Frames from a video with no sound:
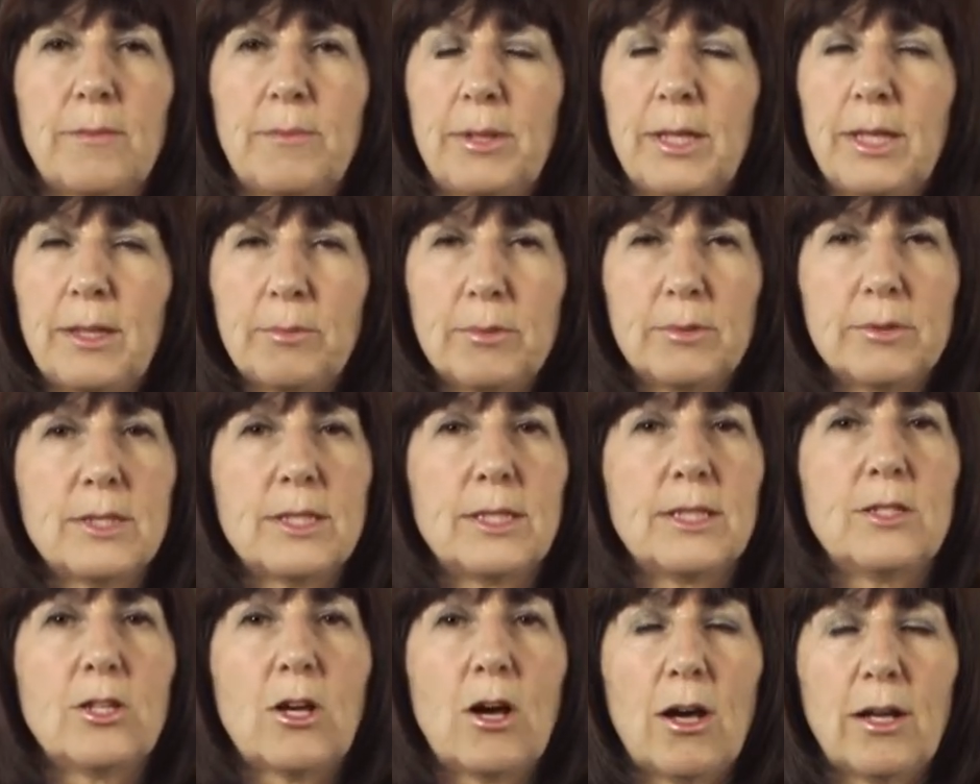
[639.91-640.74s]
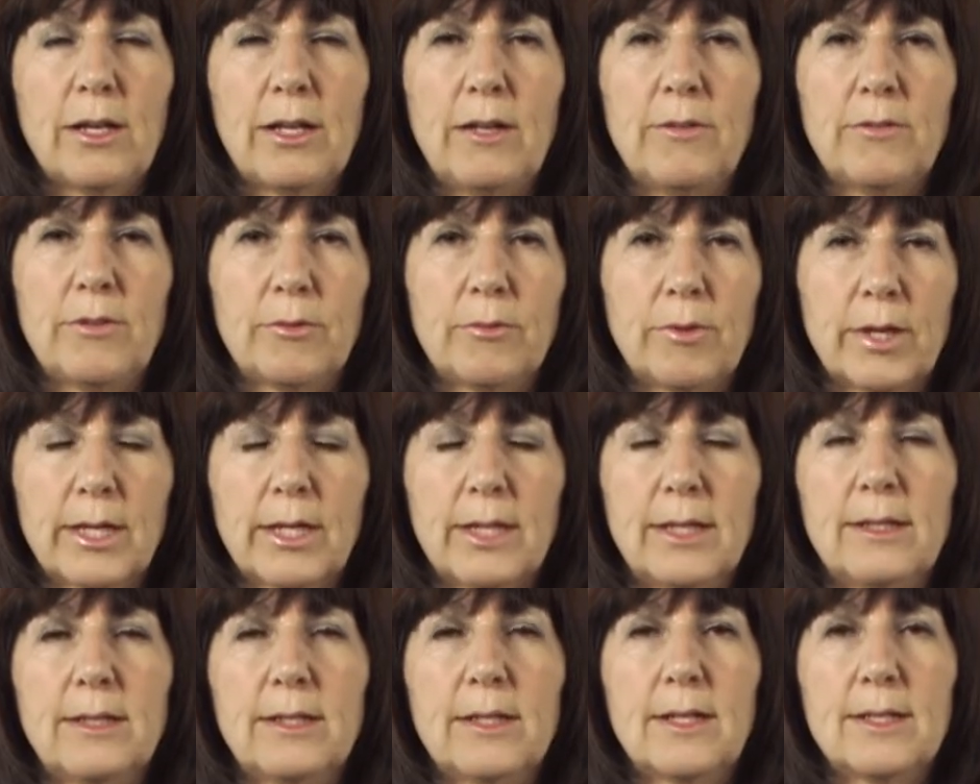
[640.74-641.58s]
People did not even
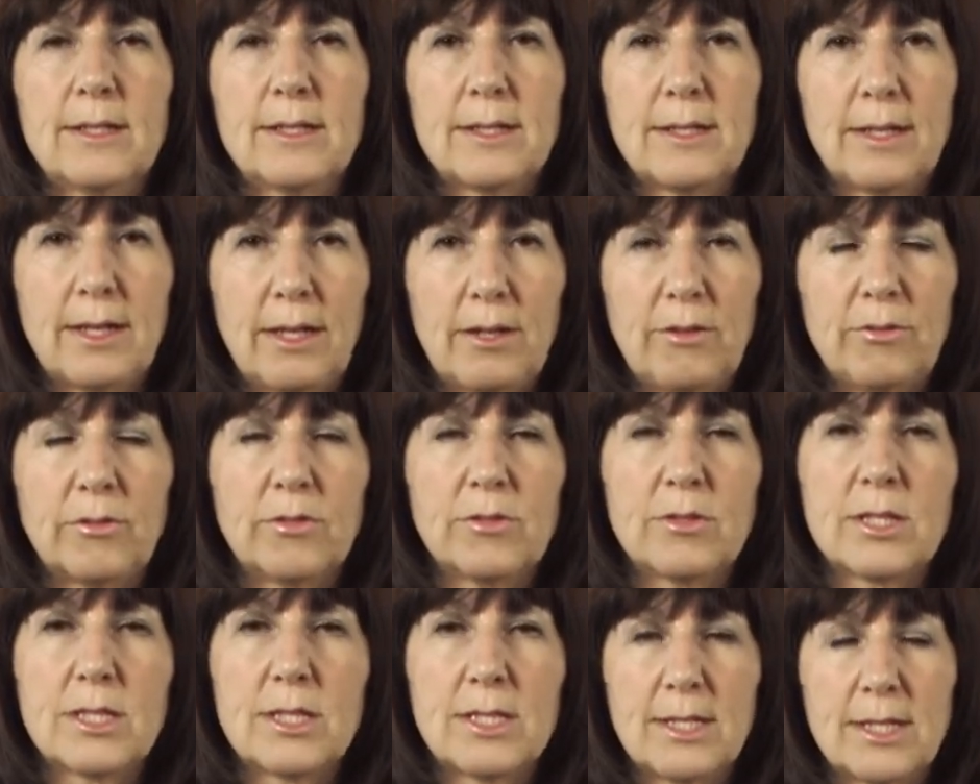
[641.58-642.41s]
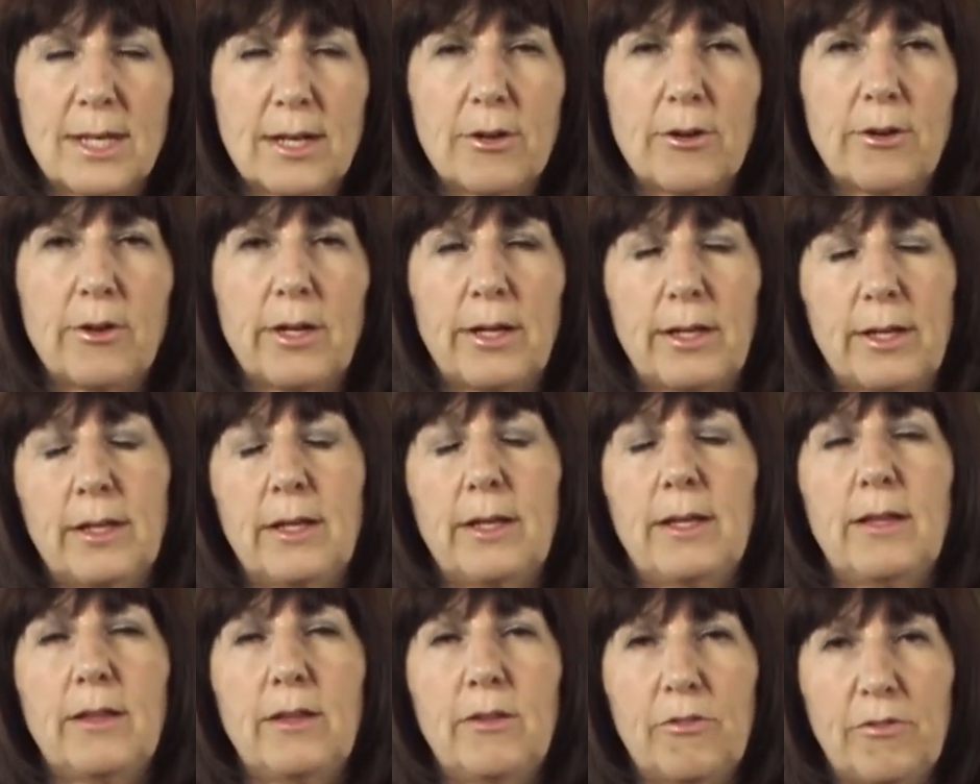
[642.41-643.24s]
recognize evil staring it
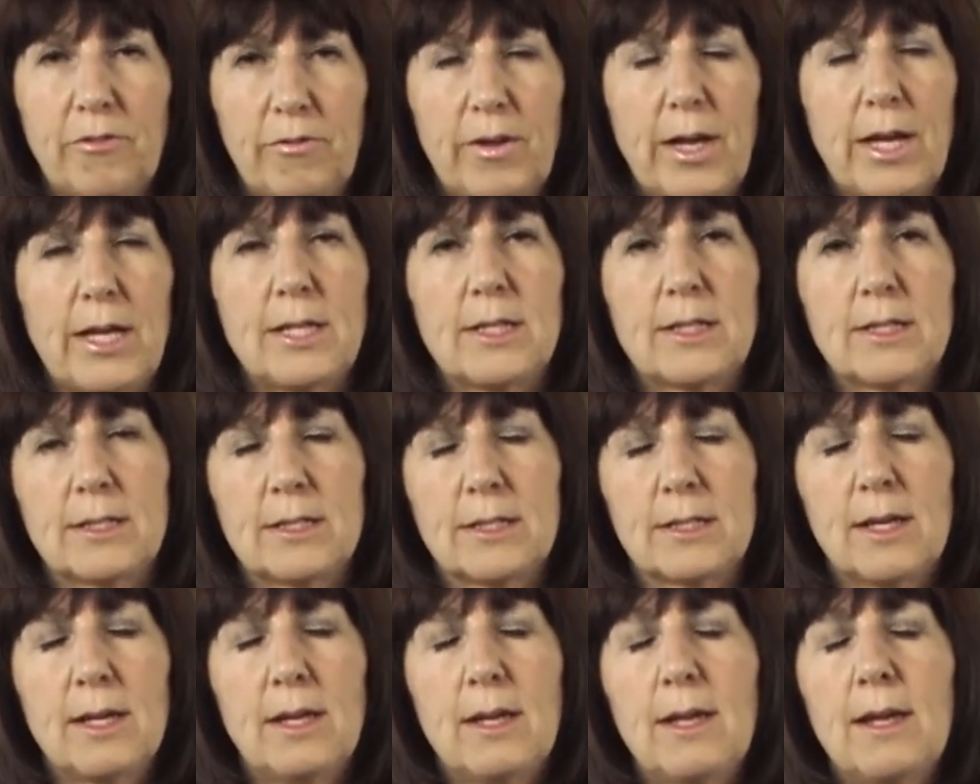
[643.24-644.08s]
in the face,